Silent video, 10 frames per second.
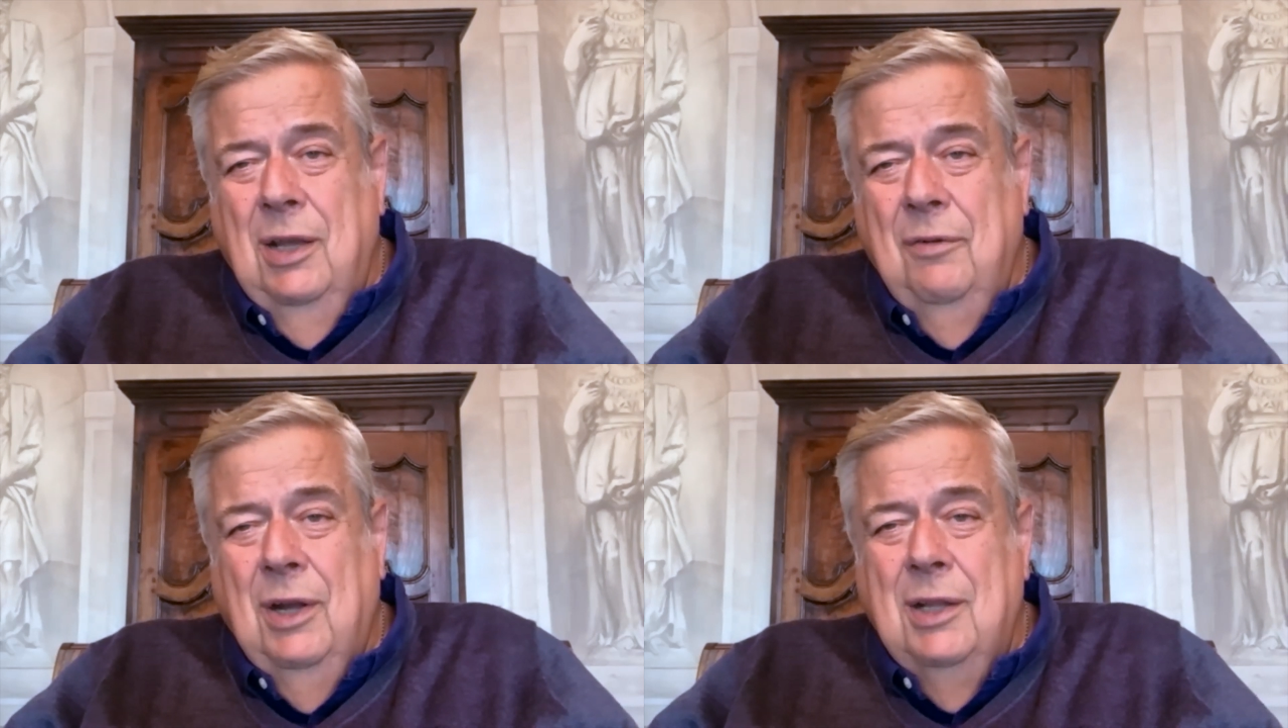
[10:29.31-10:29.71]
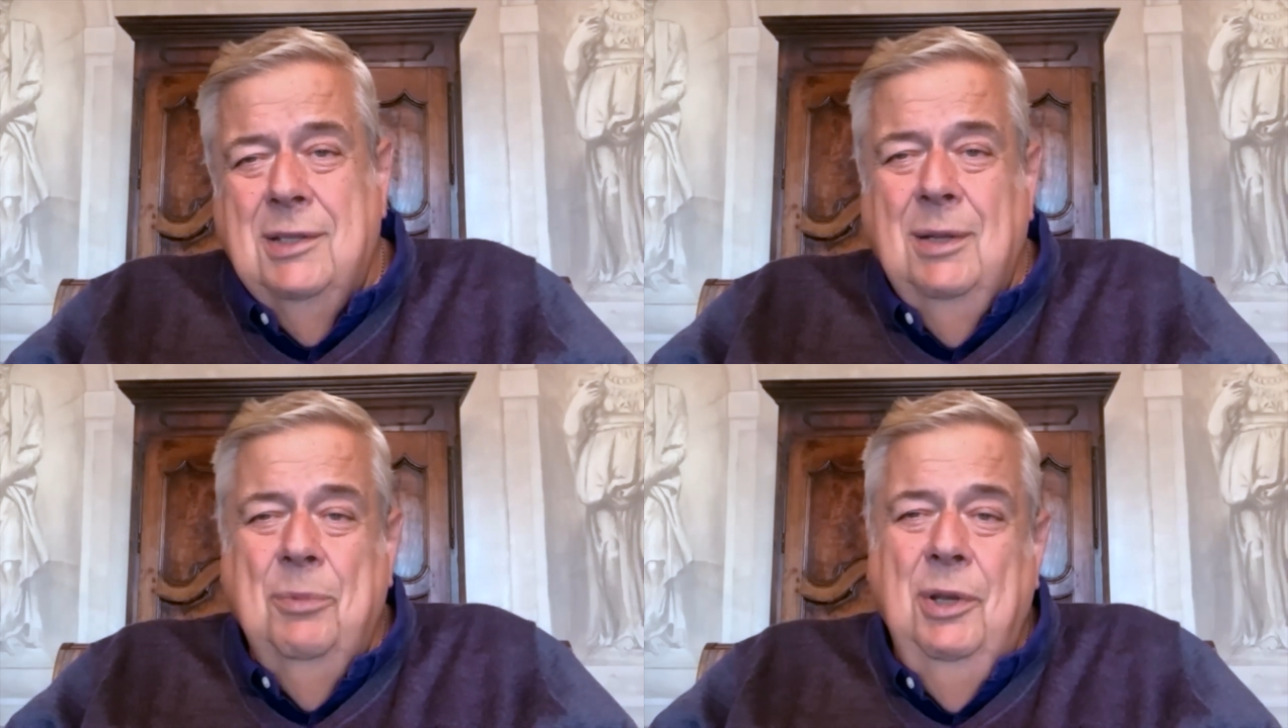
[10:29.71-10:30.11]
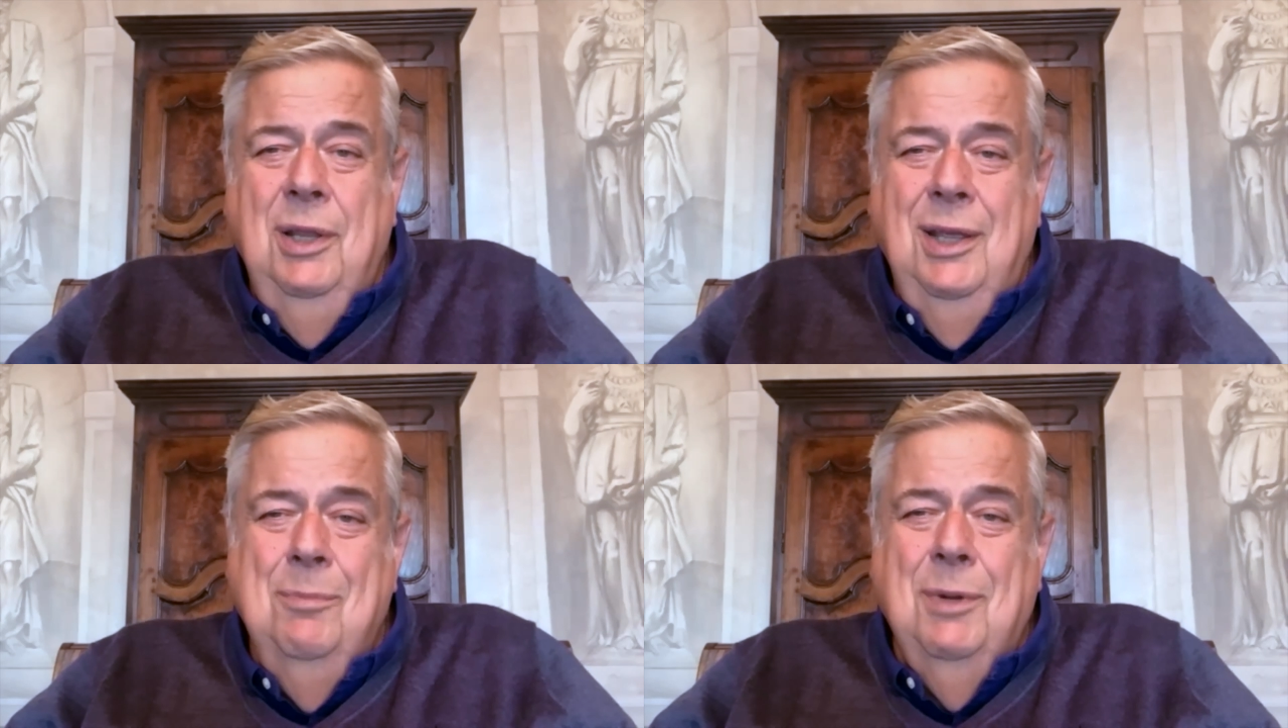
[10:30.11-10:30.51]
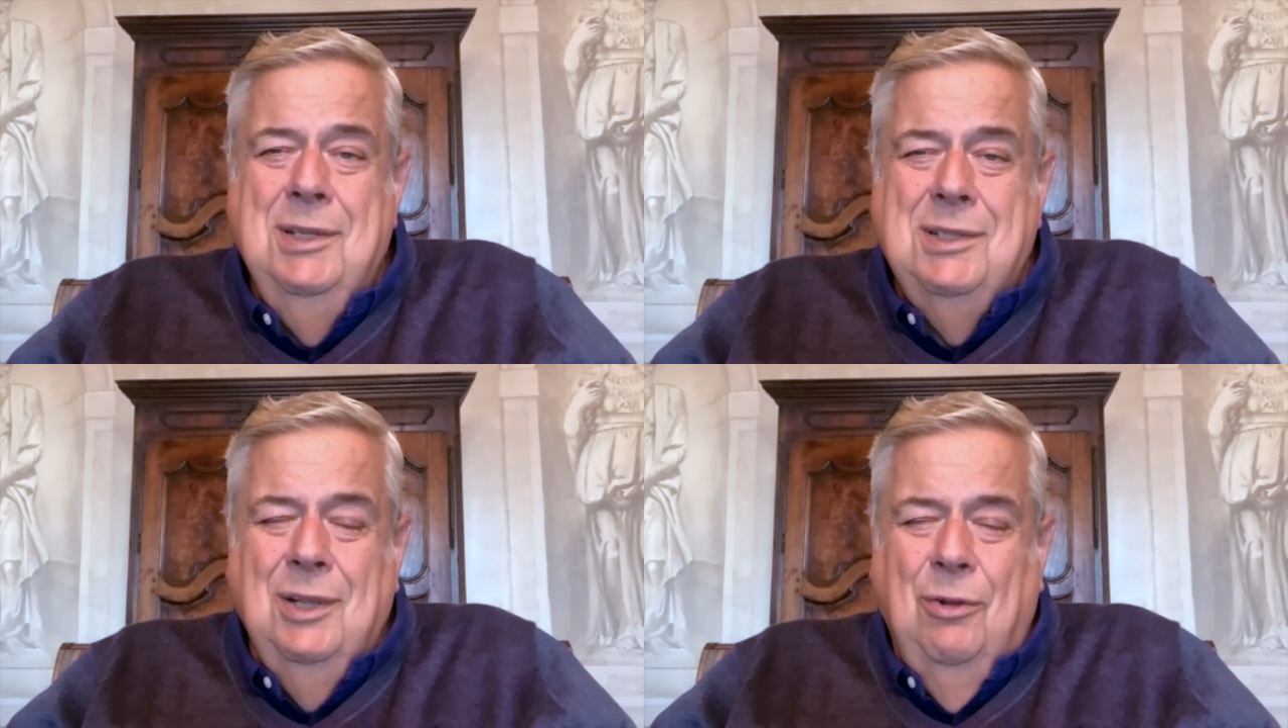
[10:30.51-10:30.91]
I've got something in
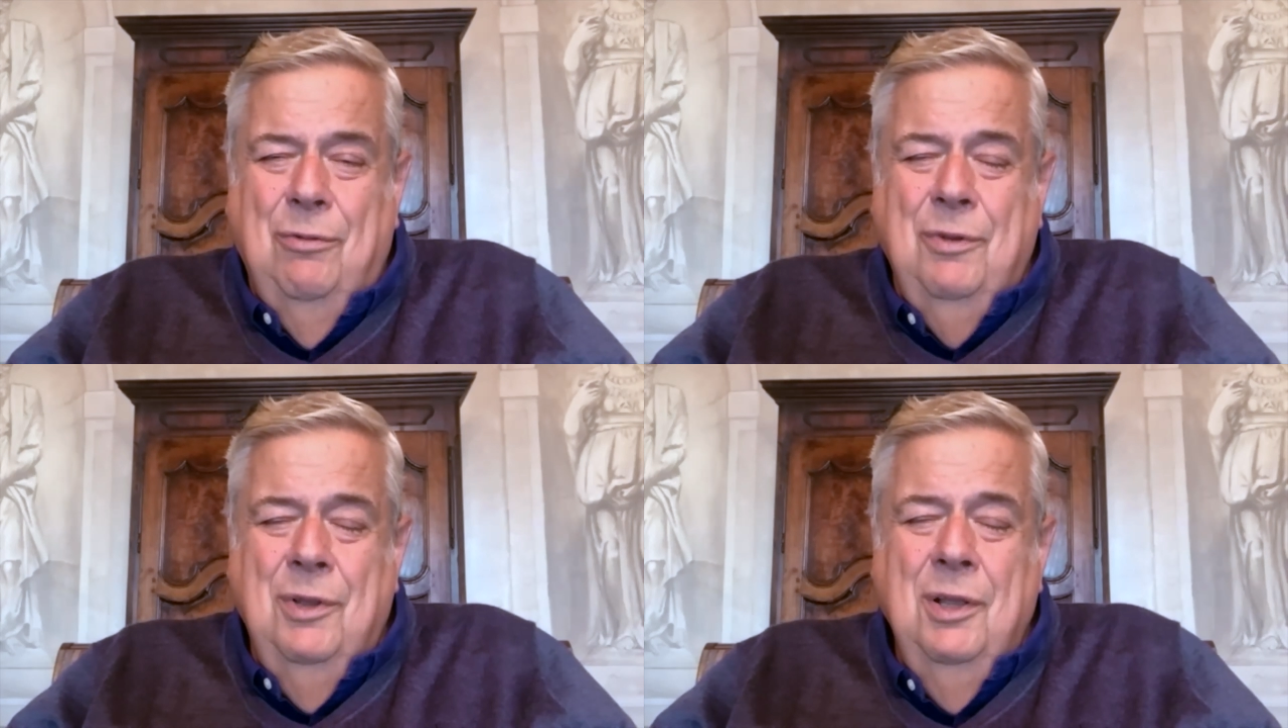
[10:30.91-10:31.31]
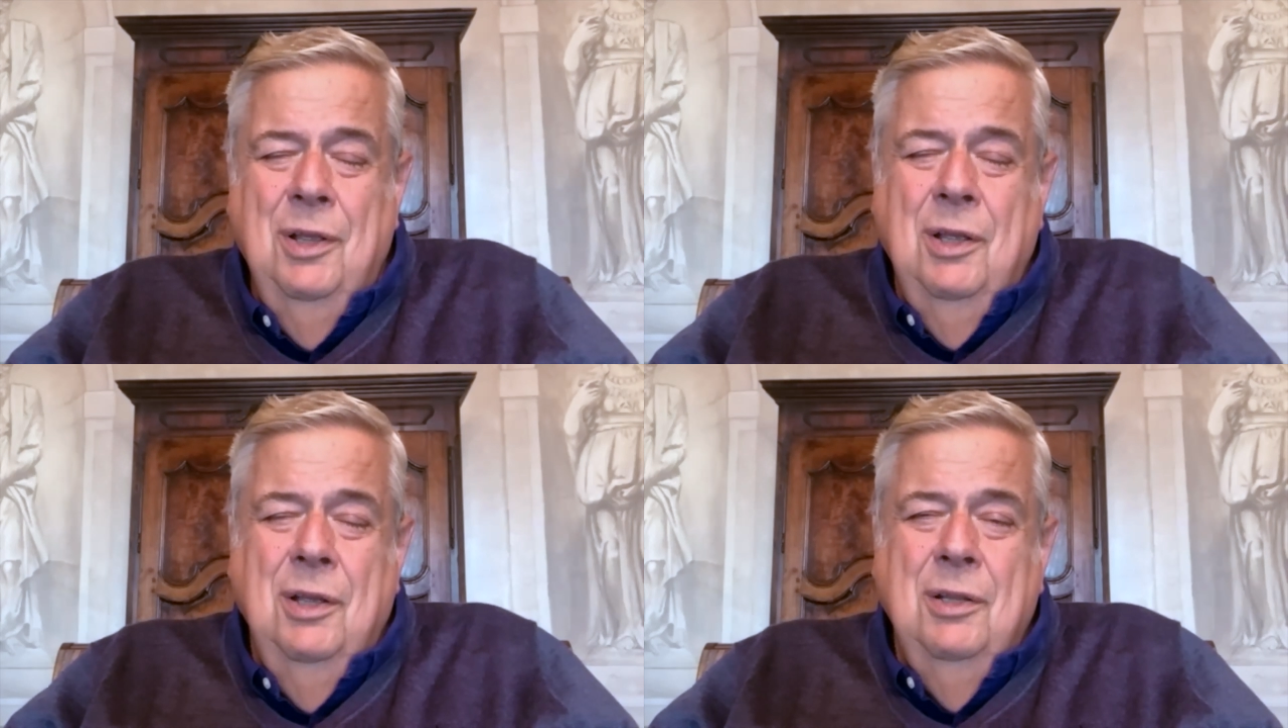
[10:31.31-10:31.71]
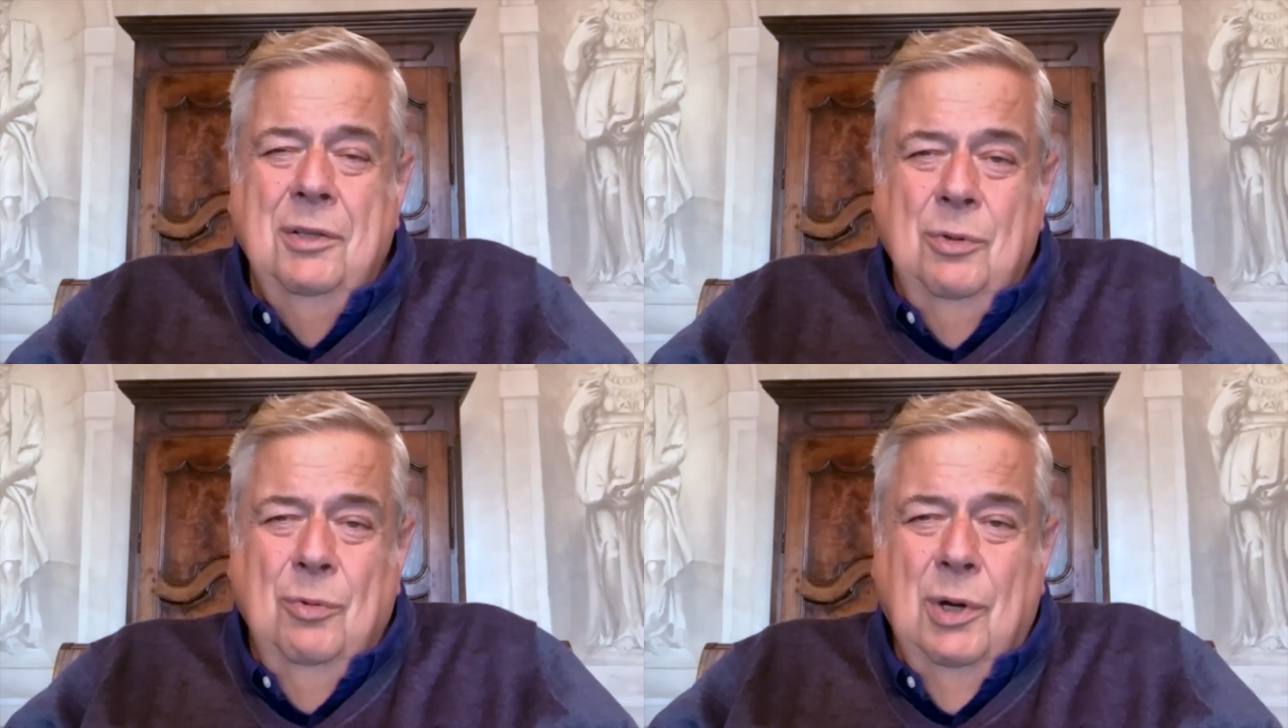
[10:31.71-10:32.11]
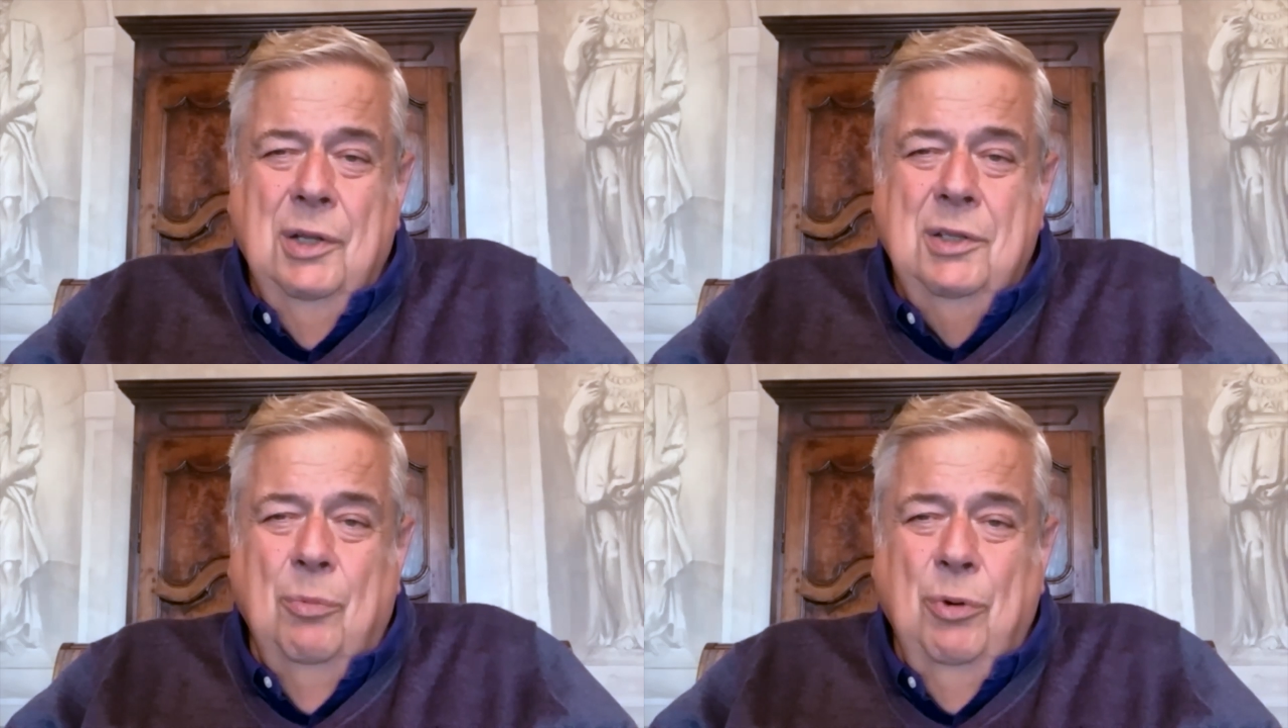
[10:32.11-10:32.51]
myself to uh,
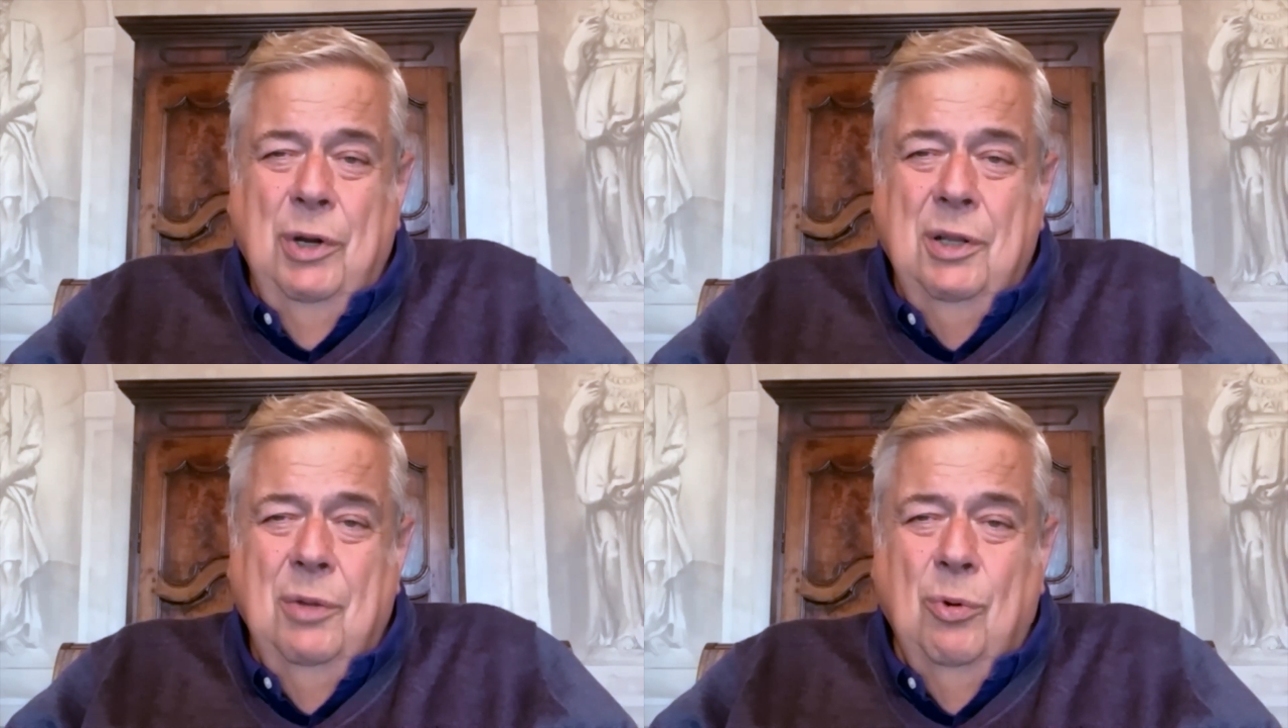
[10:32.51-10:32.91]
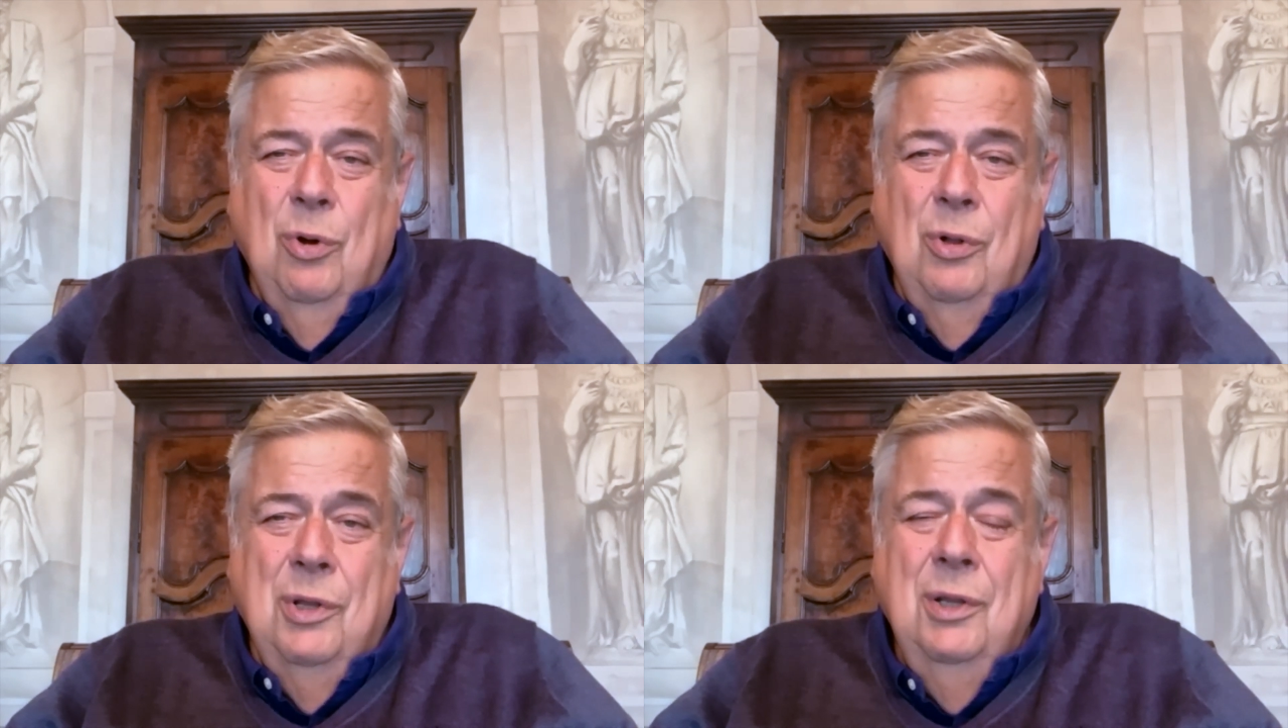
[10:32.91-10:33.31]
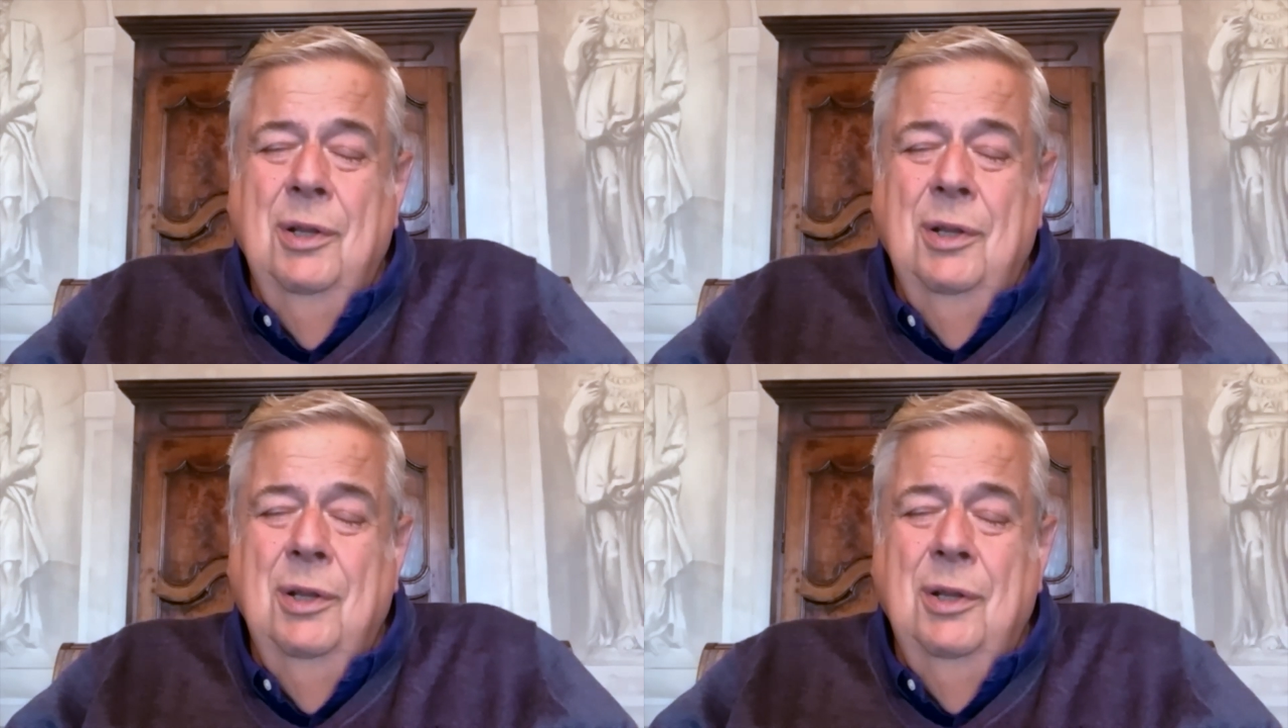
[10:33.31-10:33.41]
to bring to the world.